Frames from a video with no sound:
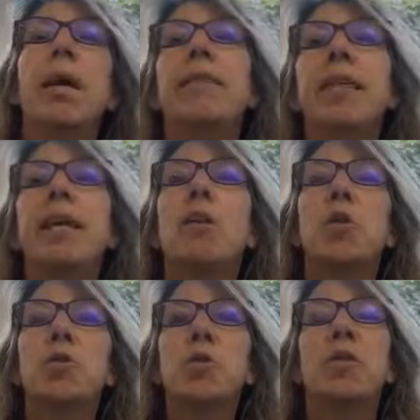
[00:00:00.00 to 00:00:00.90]
And then
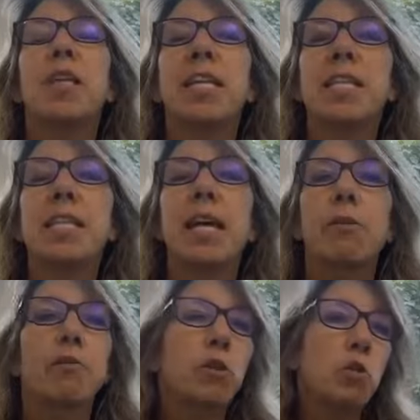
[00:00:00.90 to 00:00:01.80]
also things like,
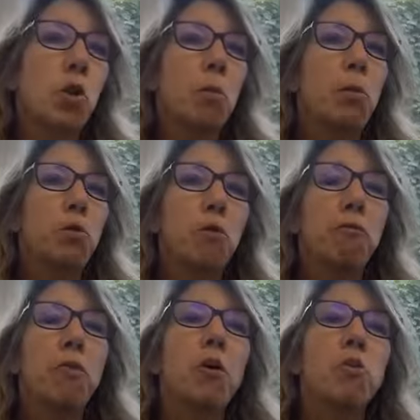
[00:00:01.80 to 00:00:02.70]
for example, your
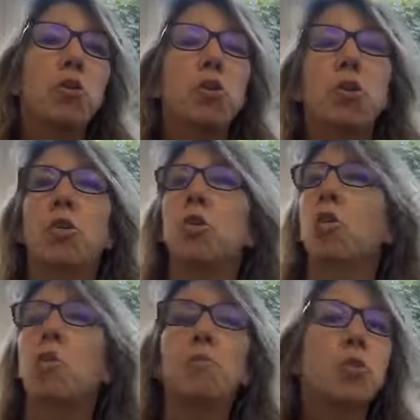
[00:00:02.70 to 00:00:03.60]
phone, your
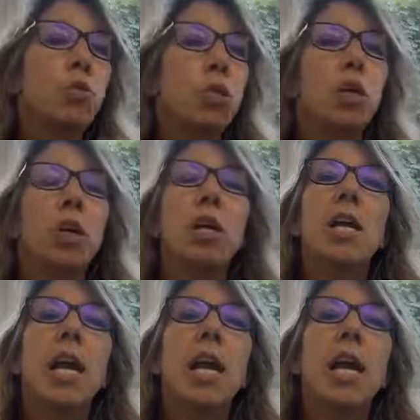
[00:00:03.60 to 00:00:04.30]
computer,